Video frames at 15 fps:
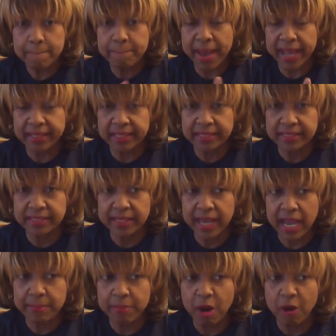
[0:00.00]
By this
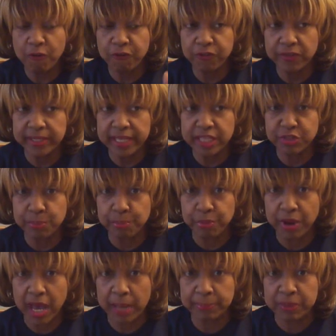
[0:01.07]
time, hopefully the
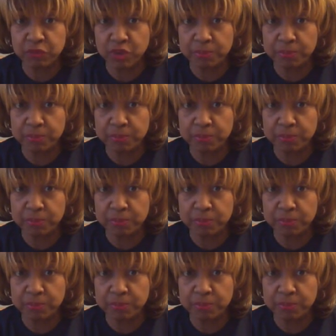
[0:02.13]
problem